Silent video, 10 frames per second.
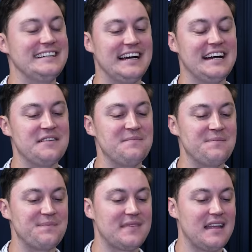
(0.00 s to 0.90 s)

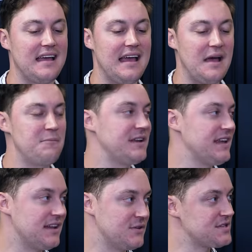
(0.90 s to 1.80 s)
Um, But
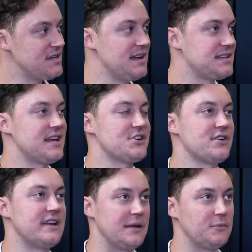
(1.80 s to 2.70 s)
yeah, you start your
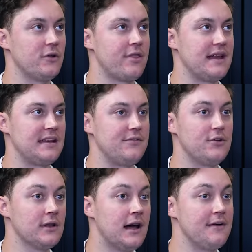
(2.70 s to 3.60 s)
session, it will then give you
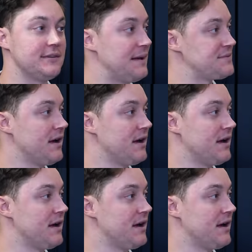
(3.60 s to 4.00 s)
live lap